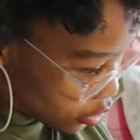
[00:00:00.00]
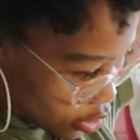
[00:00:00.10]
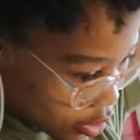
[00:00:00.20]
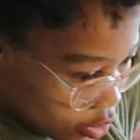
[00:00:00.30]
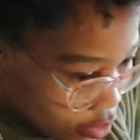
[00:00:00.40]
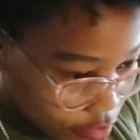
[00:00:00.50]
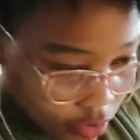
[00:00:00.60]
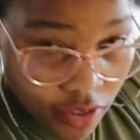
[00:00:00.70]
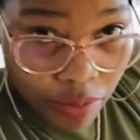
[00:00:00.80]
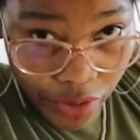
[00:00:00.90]
uh,
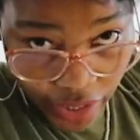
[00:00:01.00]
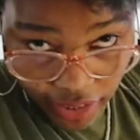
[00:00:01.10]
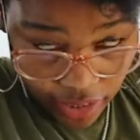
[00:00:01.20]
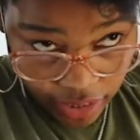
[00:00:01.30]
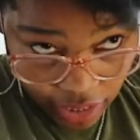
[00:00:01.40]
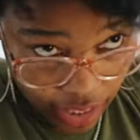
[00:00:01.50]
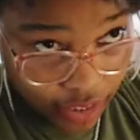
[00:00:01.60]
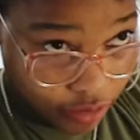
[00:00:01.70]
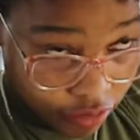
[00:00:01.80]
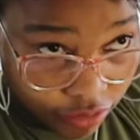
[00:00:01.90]
separate it in
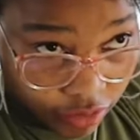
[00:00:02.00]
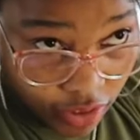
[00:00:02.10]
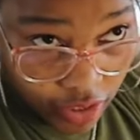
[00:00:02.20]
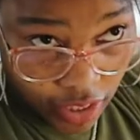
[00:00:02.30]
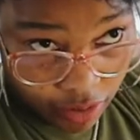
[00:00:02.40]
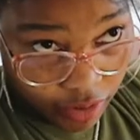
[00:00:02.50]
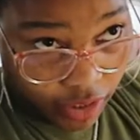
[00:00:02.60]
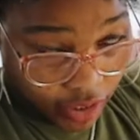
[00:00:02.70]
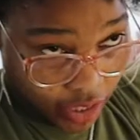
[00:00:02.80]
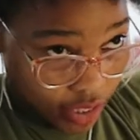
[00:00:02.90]
half and then i'm
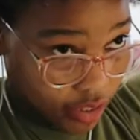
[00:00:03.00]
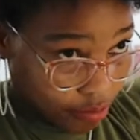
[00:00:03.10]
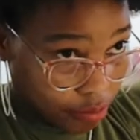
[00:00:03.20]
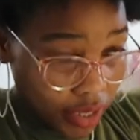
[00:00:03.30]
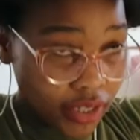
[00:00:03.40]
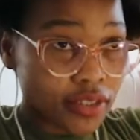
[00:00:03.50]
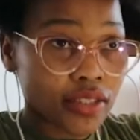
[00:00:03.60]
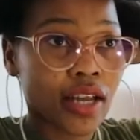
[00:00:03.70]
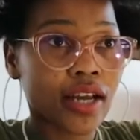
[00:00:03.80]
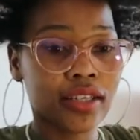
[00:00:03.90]
gonna tie the back
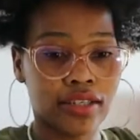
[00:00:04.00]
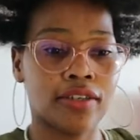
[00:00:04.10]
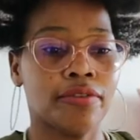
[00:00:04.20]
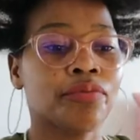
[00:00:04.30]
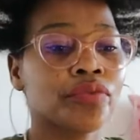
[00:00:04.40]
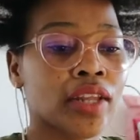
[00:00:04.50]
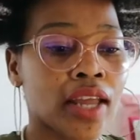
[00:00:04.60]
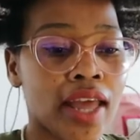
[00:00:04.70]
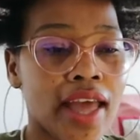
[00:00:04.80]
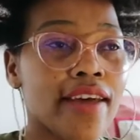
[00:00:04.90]
side
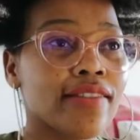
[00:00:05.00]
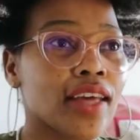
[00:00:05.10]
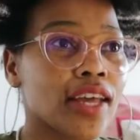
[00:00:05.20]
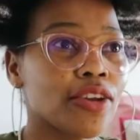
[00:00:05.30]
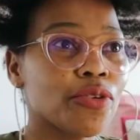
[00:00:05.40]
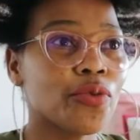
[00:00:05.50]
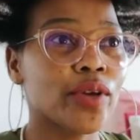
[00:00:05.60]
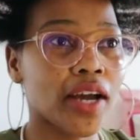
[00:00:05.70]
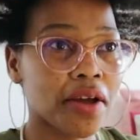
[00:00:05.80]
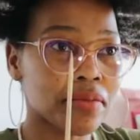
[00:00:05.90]
and then we
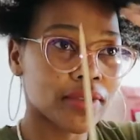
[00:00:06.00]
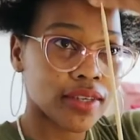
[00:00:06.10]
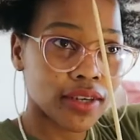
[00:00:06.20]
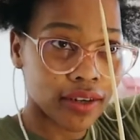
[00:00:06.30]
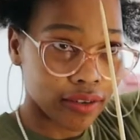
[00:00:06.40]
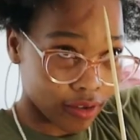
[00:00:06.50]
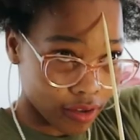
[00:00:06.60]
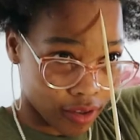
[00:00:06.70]
come here